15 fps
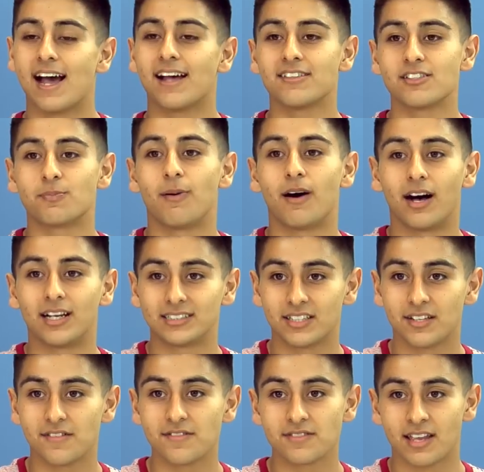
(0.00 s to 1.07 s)
has its
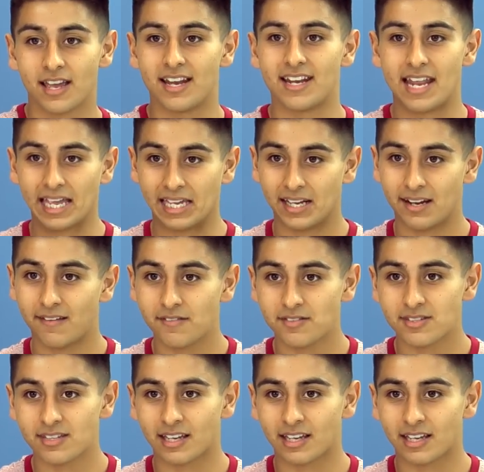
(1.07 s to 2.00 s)
positives and negatives,